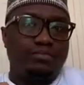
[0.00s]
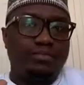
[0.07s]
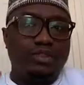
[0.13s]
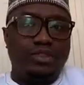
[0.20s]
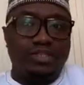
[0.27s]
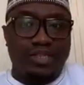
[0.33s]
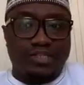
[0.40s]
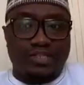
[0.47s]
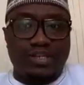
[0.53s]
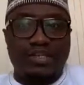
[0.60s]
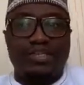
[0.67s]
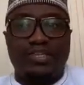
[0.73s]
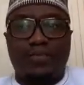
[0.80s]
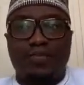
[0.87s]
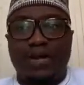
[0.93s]
Yesterday
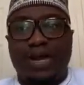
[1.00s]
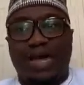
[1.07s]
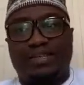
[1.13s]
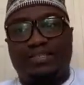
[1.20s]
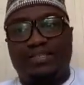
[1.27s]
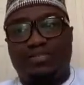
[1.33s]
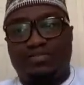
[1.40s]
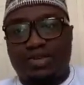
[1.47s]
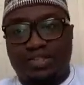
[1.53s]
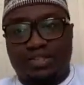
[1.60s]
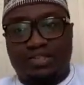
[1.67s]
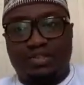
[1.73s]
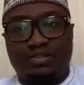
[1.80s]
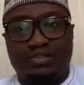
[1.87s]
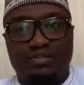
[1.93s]
someone asked the
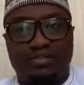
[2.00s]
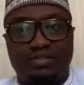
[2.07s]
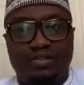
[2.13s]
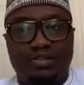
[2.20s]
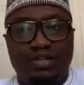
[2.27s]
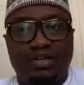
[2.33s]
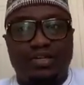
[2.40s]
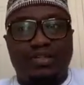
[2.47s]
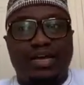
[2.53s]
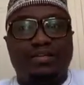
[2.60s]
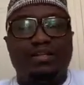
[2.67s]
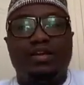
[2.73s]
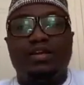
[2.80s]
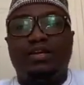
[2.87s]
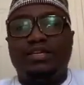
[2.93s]
question, that
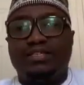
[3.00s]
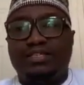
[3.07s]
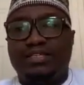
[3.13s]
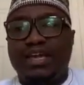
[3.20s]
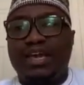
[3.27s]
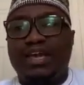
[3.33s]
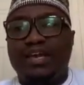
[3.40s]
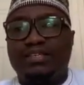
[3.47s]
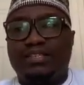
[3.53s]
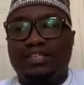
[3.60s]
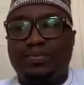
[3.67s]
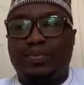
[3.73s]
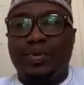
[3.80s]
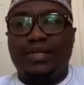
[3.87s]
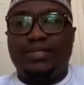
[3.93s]
is there a
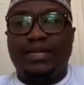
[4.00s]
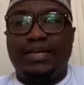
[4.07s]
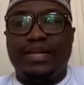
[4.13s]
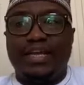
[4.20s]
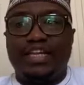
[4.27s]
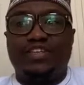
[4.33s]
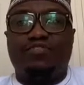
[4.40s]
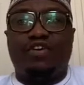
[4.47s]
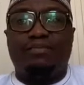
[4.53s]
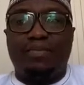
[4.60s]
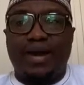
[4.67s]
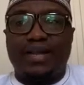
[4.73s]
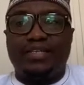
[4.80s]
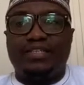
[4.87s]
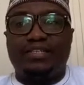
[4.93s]
stipulated age for
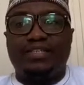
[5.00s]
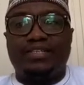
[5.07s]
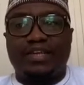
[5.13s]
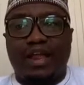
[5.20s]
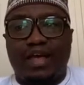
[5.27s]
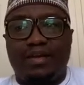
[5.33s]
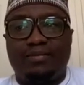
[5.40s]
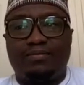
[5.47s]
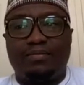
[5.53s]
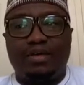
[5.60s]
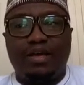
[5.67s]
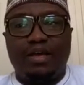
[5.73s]
marriage in Islam?